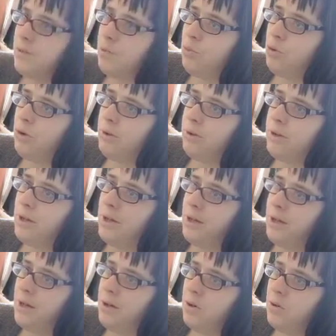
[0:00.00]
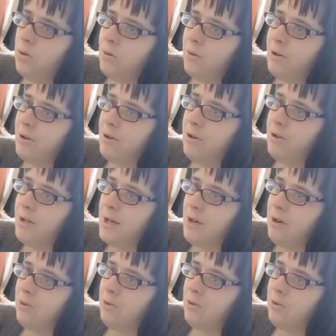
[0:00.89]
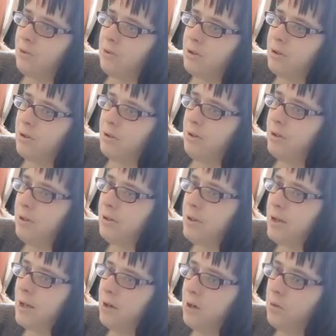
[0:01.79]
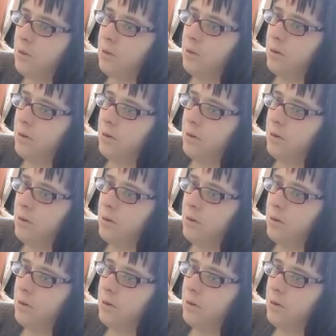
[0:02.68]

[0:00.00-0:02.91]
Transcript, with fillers: What the hell? Good girl, Knox. Good girl.